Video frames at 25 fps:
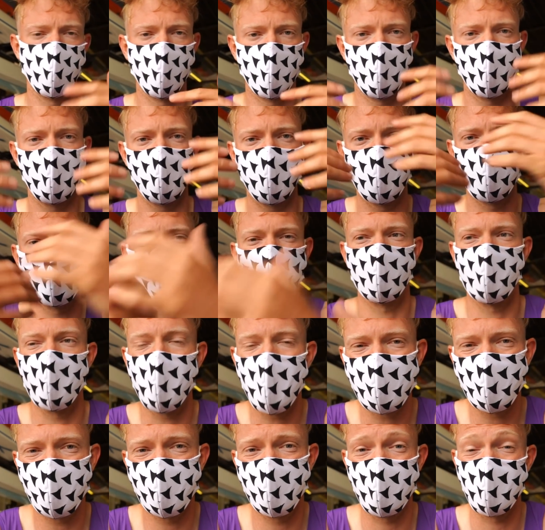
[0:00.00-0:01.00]
where in
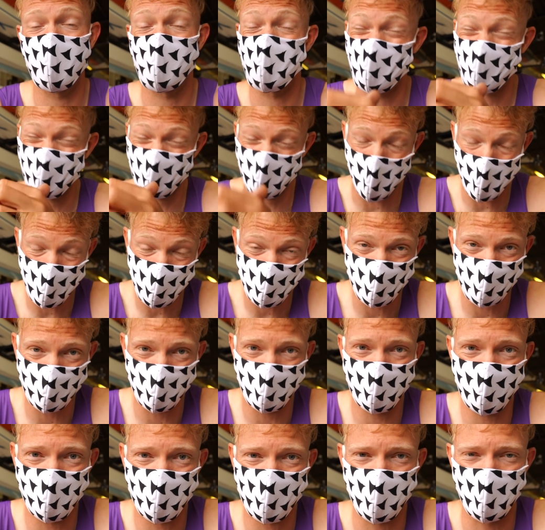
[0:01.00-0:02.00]
reality,
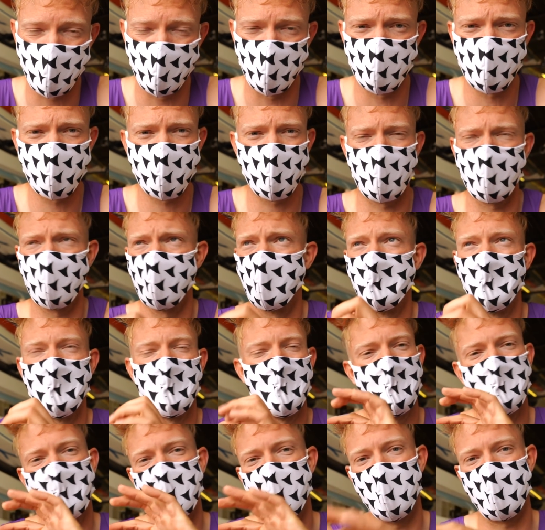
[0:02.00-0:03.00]
especially in the single scull,
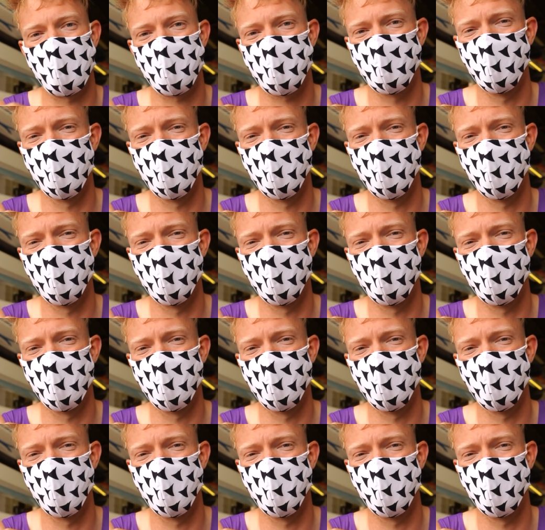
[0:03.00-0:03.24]
that's